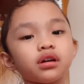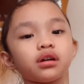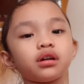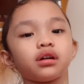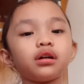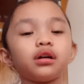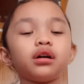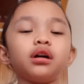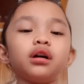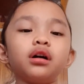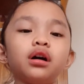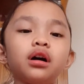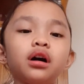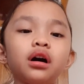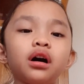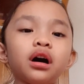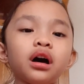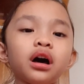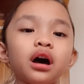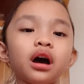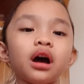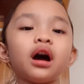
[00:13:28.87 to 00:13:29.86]

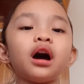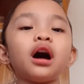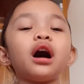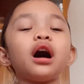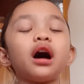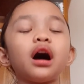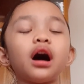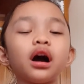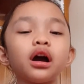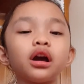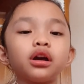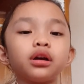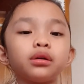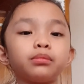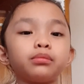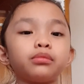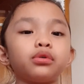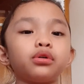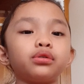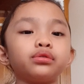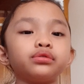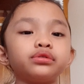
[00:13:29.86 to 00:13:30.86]
"I
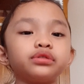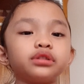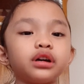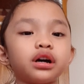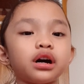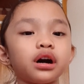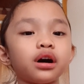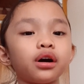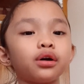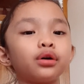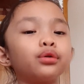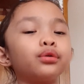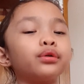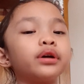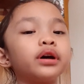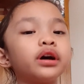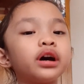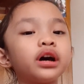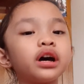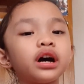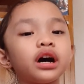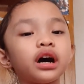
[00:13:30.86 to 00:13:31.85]
am old now.
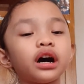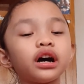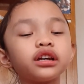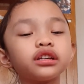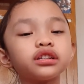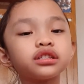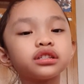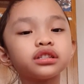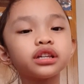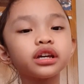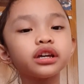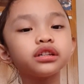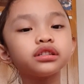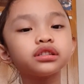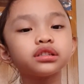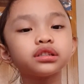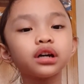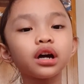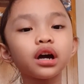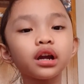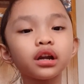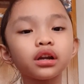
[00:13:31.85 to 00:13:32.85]
I stay
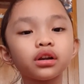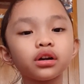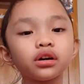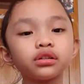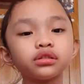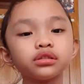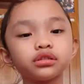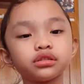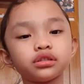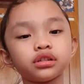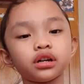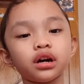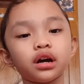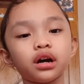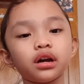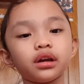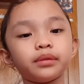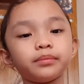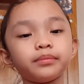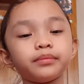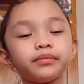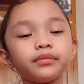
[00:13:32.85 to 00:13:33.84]
tired all the
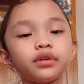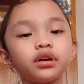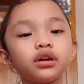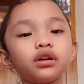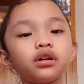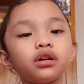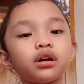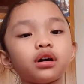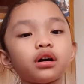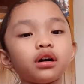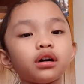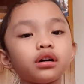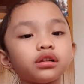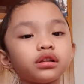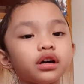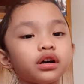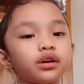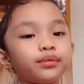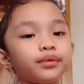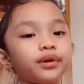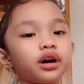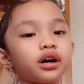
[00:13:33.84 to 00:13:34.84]
time. All
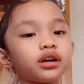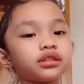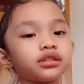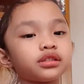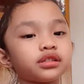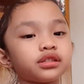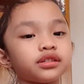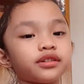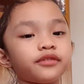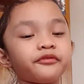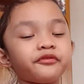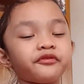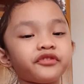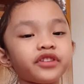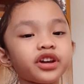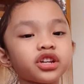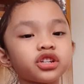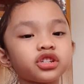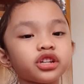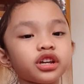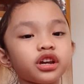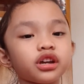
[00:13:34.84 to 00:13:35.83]
I want is some
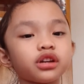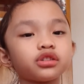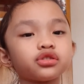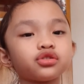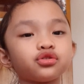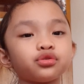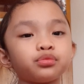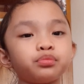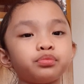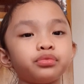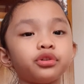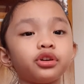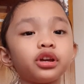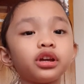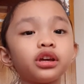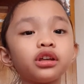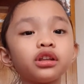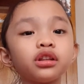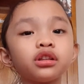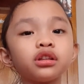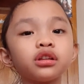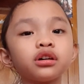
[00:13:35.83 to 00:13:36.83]
fresh air to
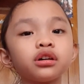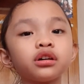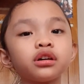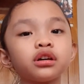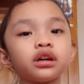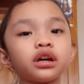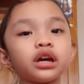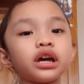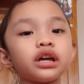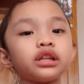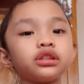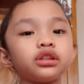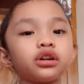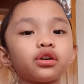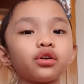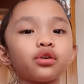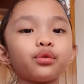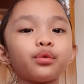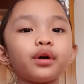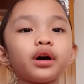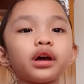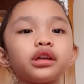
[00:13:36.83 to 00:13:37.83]
breathe and a
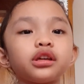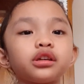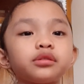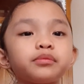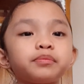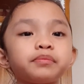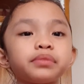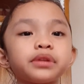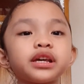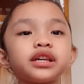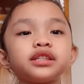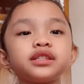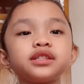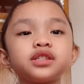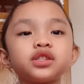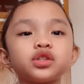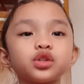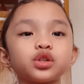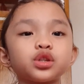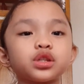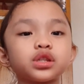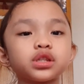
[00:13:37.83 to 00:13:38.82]
quiet place
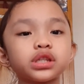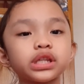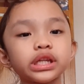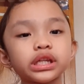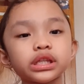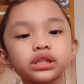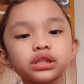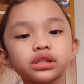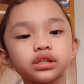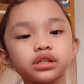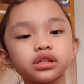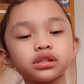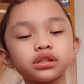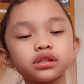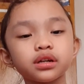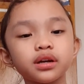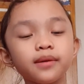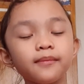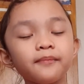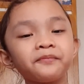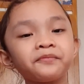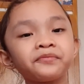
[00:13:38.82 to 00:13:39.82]
to sit."
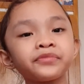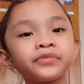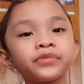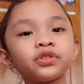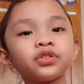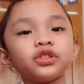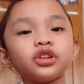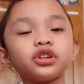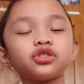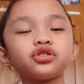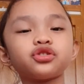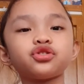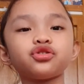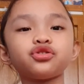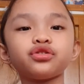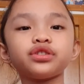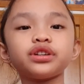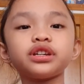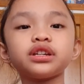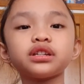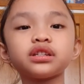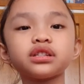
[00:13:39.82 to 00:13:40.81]
The
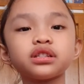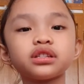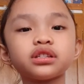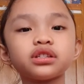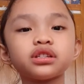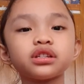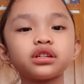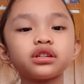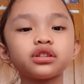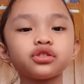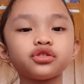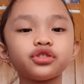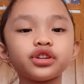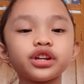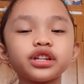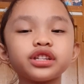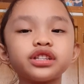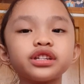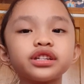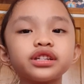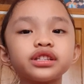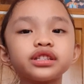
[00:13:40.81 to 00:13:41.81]
tree
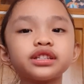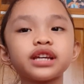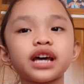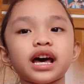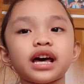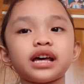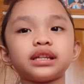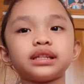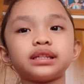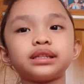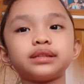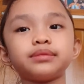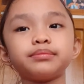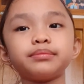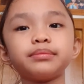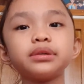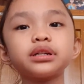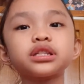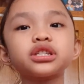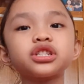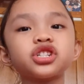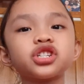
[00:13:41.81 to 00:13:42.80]
straightened as
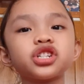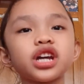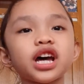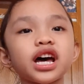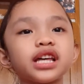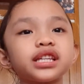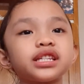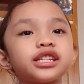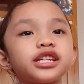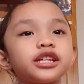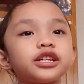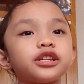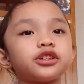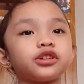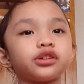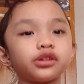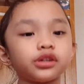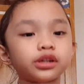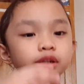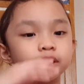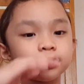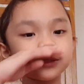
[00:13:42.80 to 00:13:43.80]
much as he
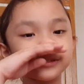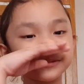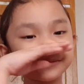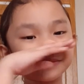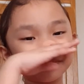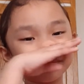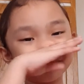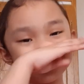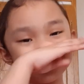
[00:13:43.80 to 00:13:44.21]
could.